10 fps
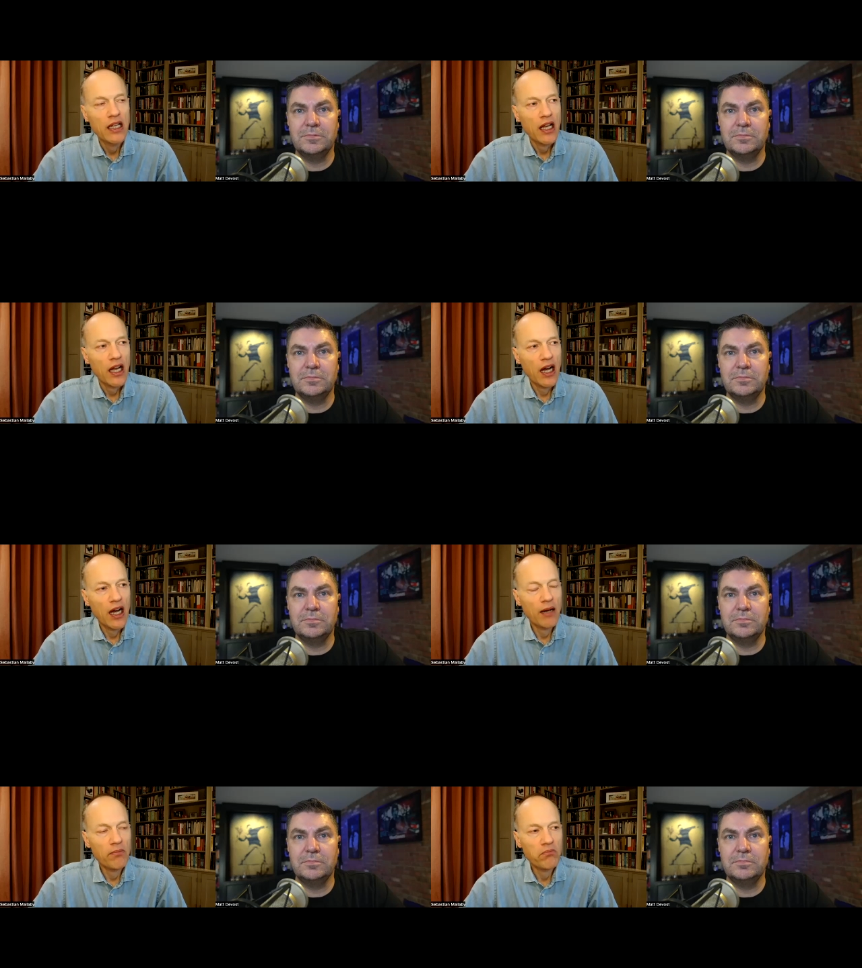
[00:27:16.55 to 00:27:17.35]

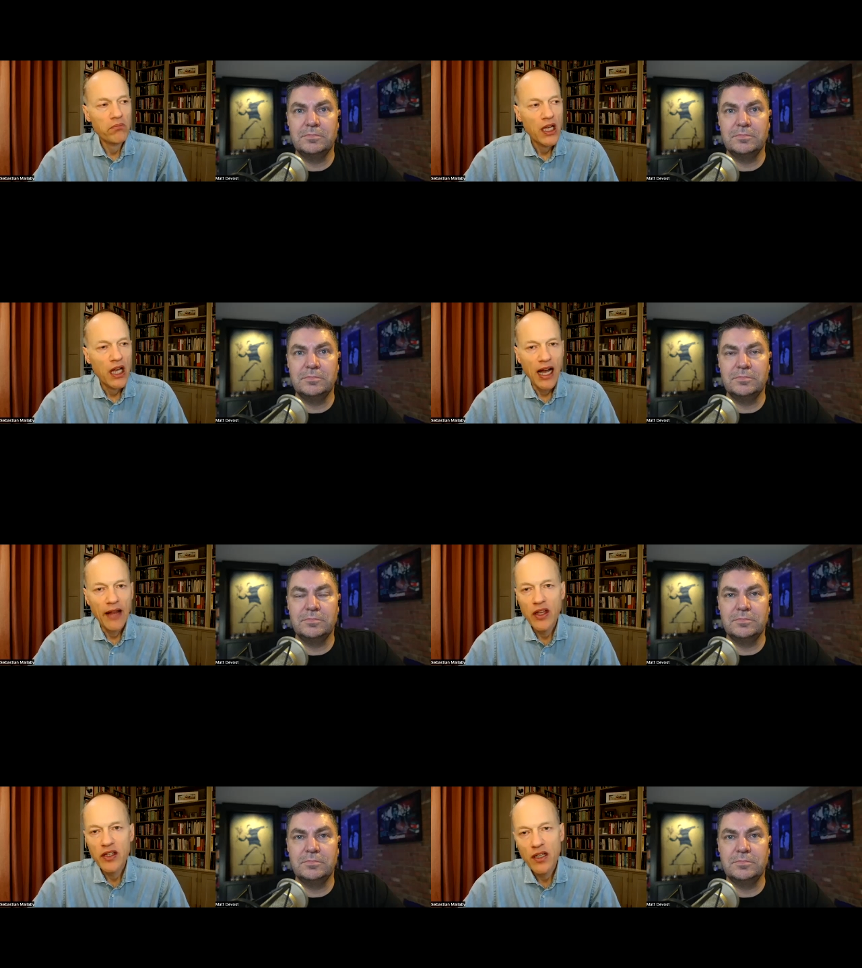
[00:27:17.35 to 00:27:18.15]
Speaker 1: Um, and
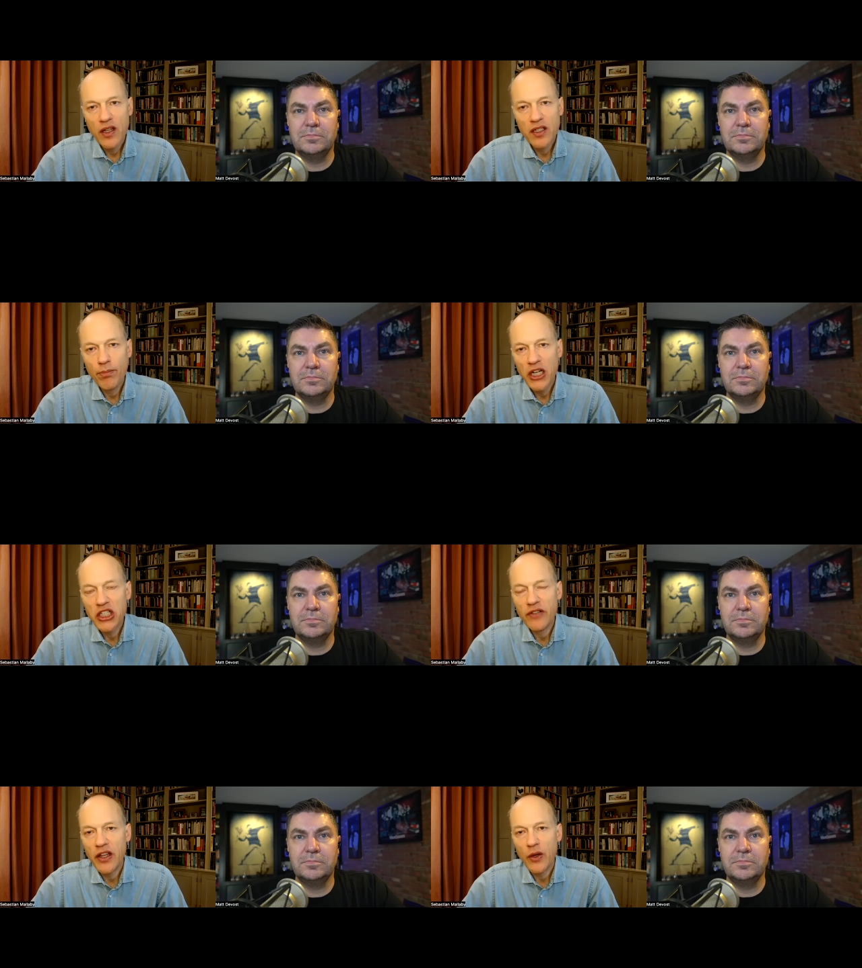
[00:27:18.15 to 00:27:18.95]
there's a there's a bunch of
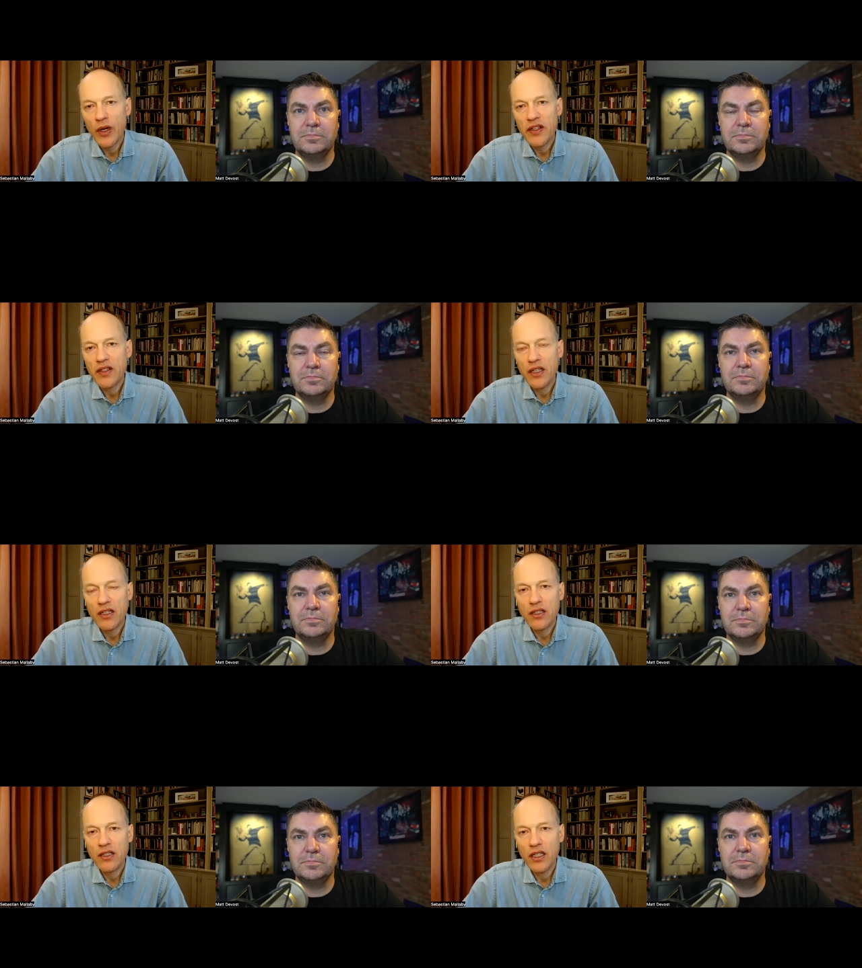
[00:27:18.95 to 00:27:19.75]
other ones that
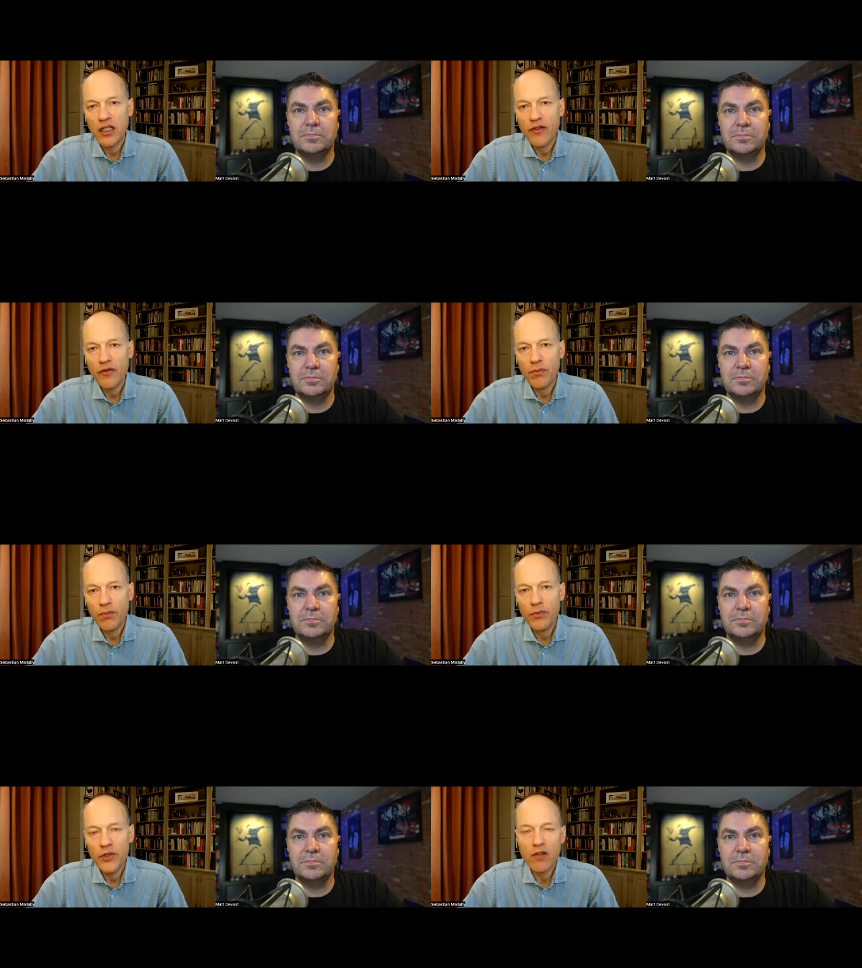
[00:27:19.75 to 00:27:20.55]
that have
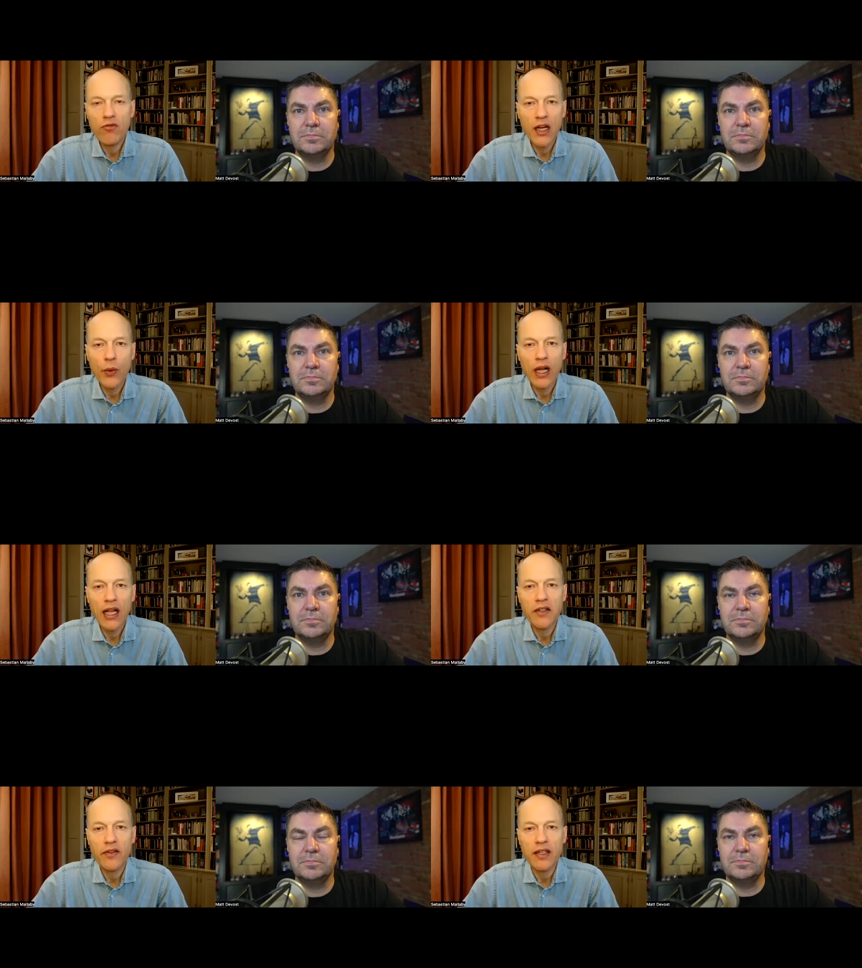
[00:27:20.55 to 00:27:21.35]
done really well
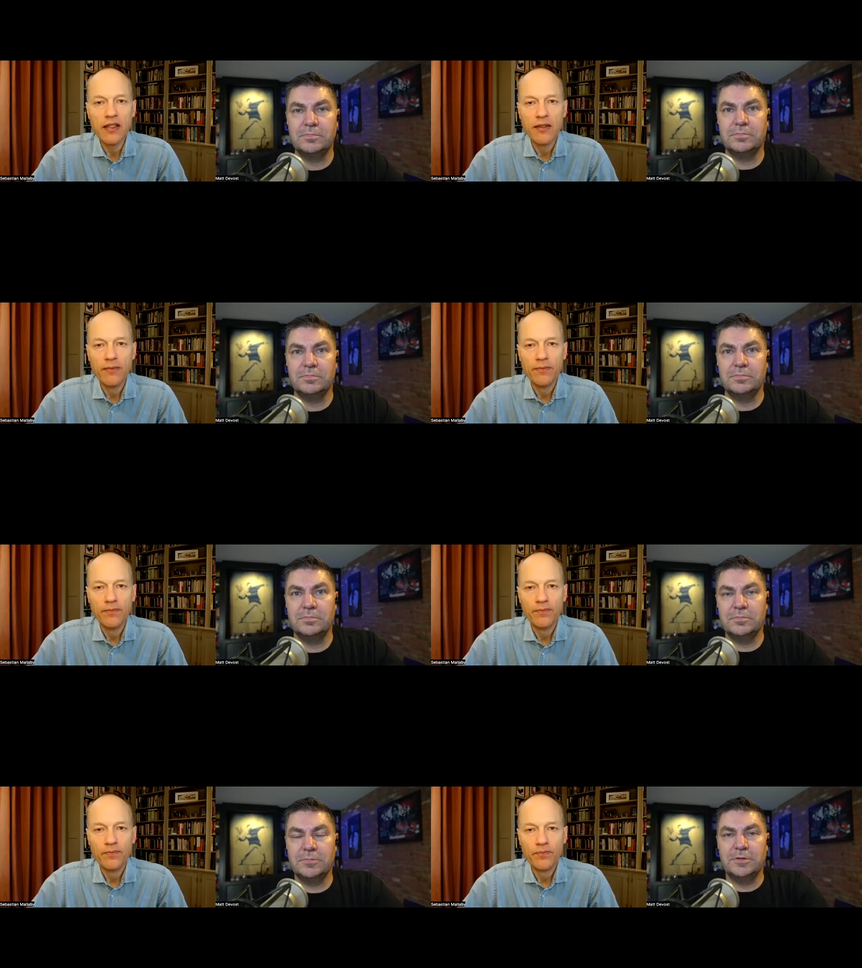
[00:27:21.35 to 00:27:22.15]
out of this.
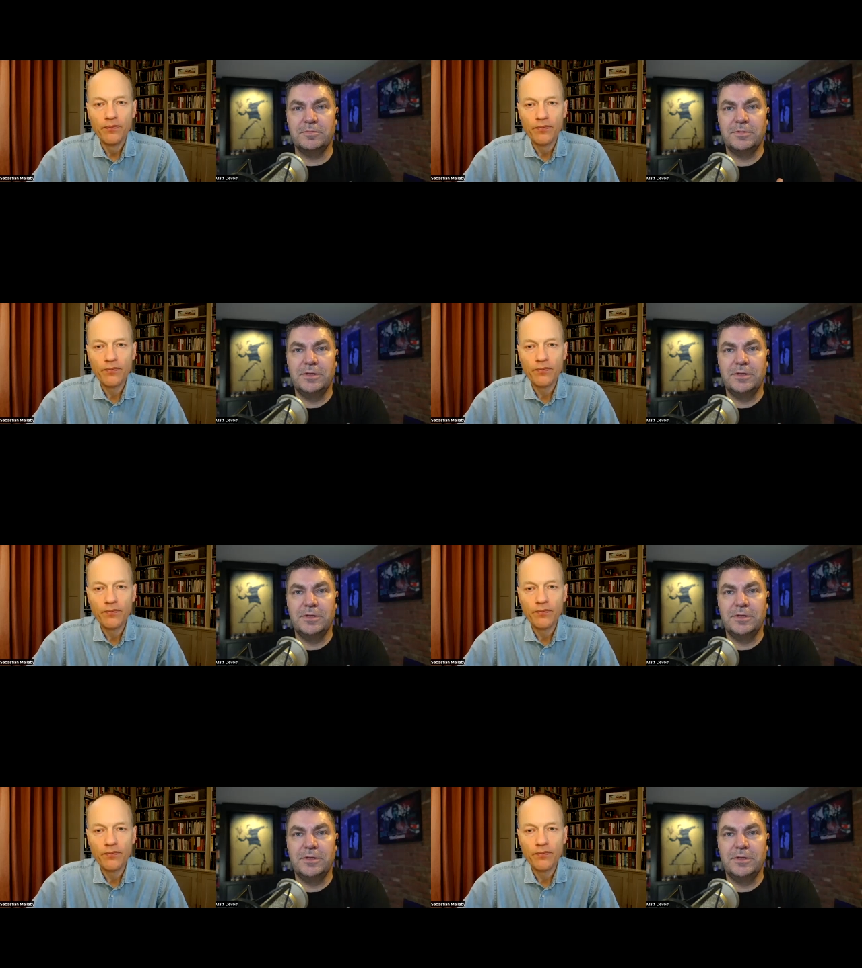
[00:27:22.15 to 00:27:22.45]
Yeah.